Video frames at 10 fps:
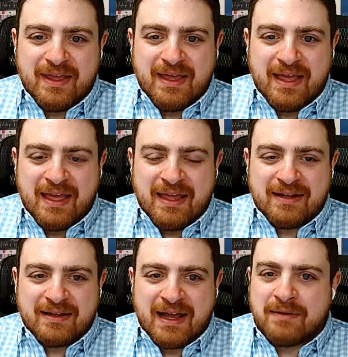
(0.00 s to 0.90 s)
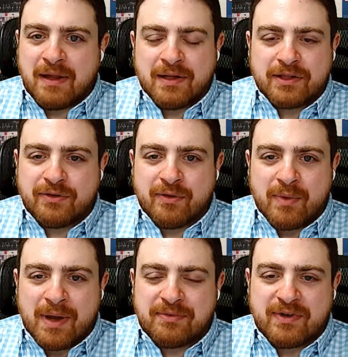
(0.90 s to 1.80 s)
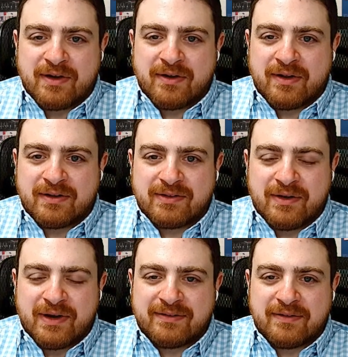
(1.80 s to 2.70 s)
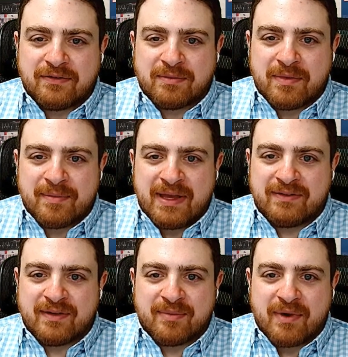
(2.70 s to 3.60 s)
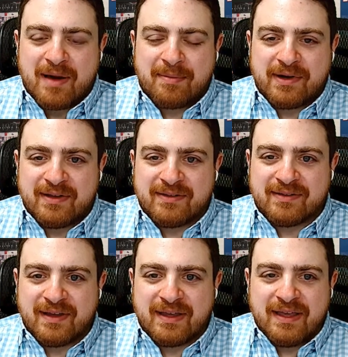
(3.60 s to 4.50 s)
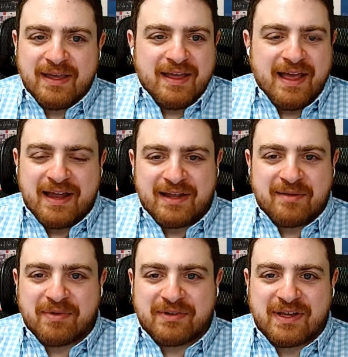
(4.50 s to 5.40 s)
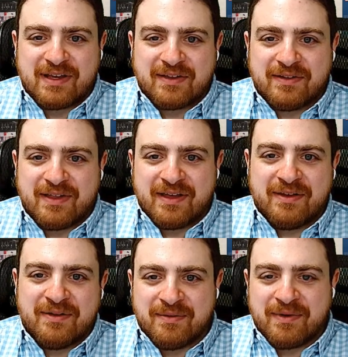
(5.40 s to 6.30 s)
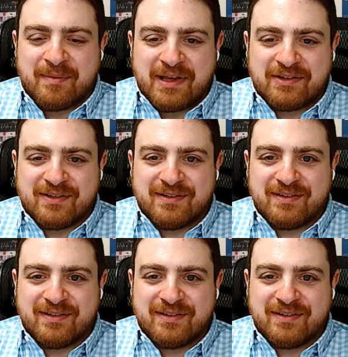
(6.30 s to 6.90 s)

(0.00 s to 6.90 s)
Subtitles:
and I looked through the website earlier. It looks like you guys have some amazing properties. Like any in particular that you want to mention?